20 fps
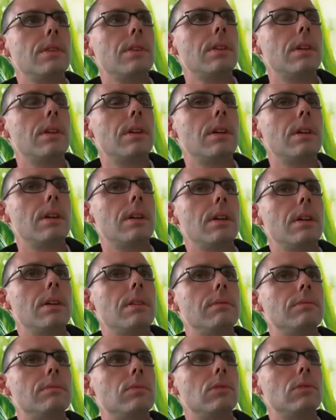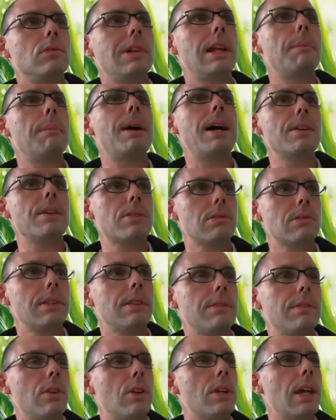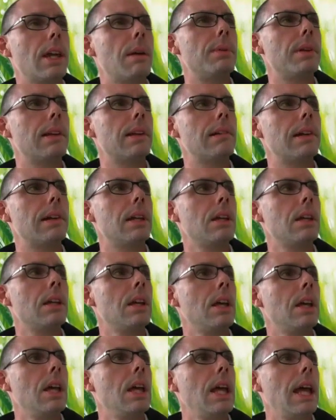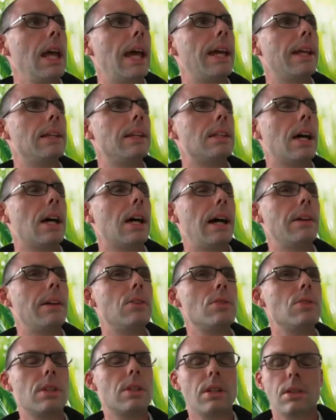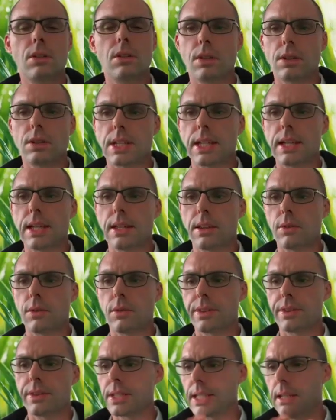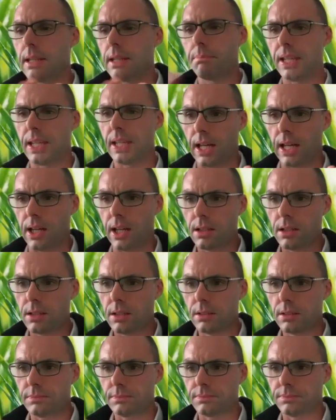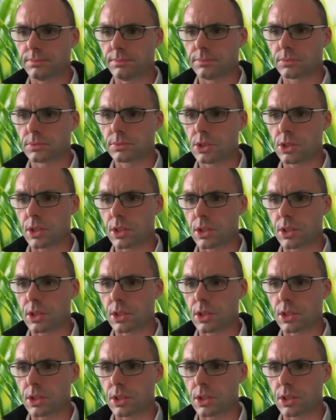really mastering the vocabulary. And I use it together with the TPR. So